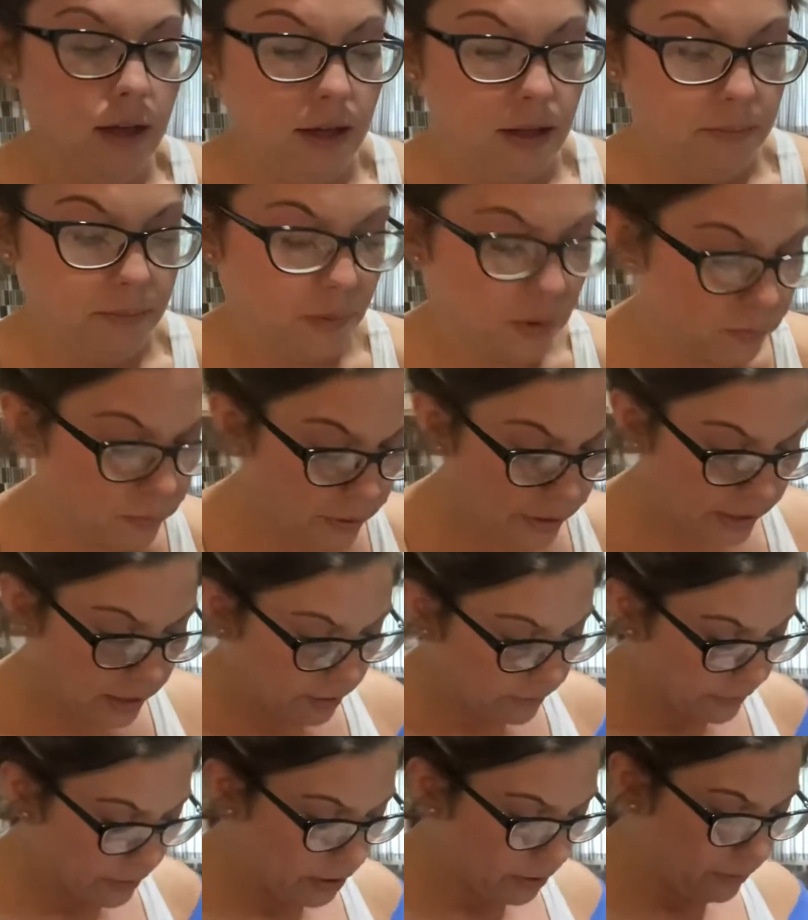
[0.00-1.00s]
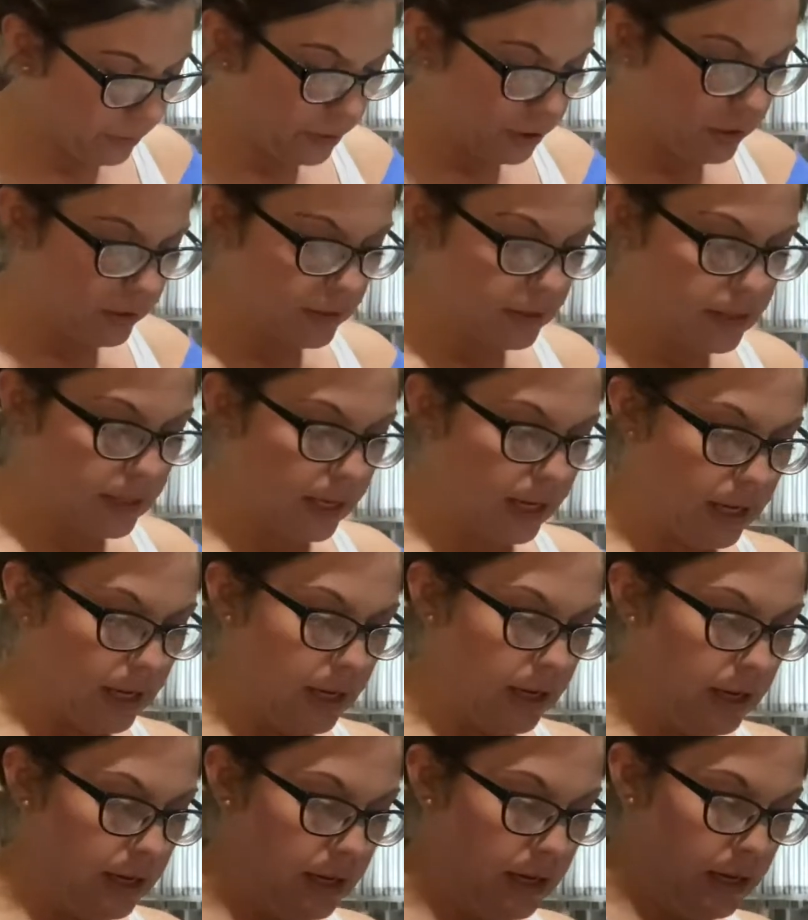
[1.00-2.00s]
I'm gonna bring it over here where you can see.
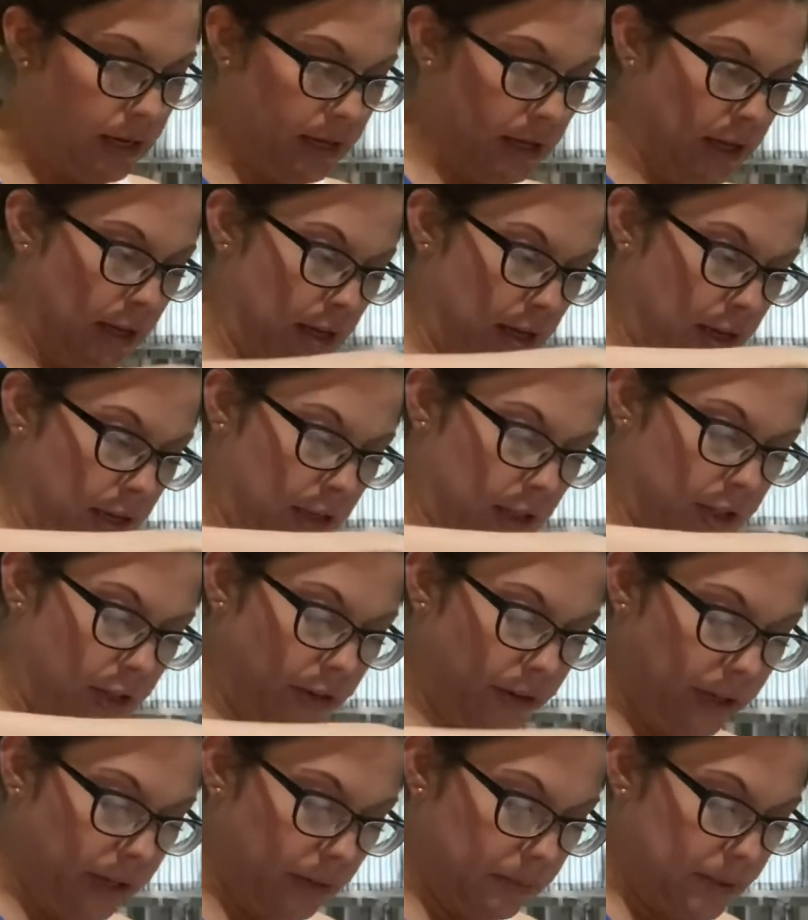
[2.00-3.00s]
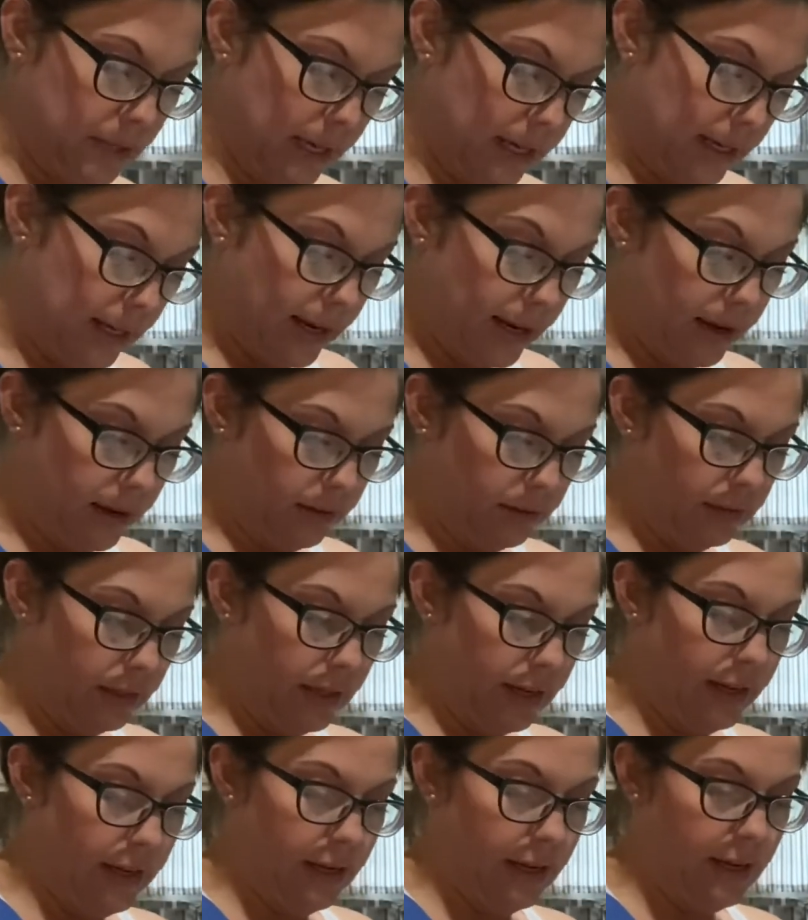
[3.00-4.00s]
Turn it upside down
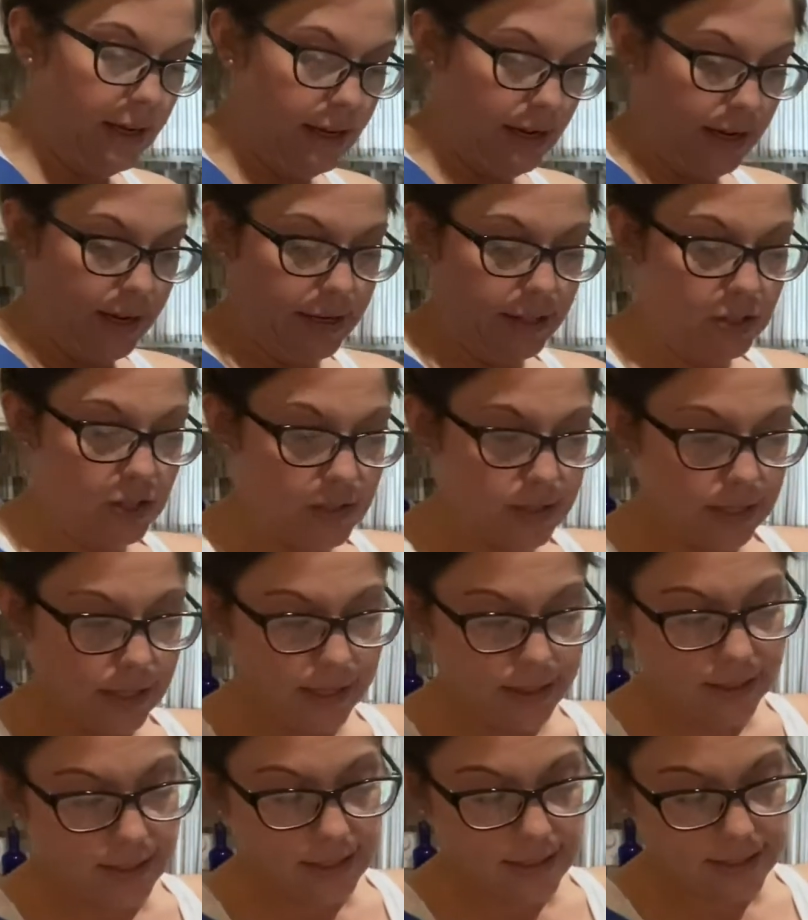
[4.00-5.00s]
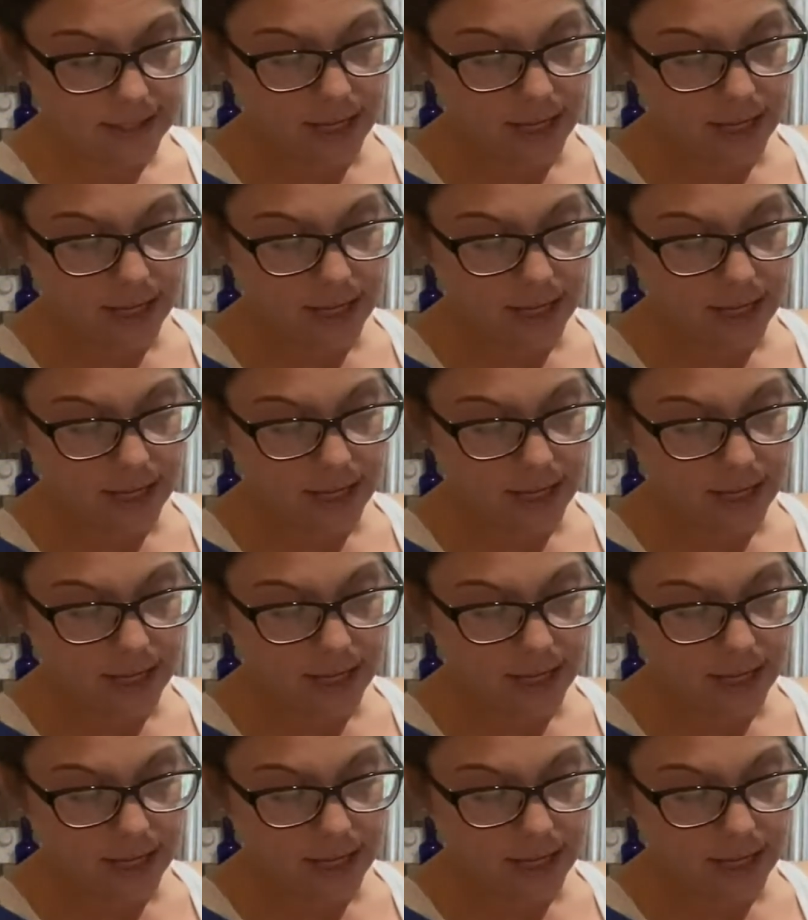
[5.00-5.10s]
and just let this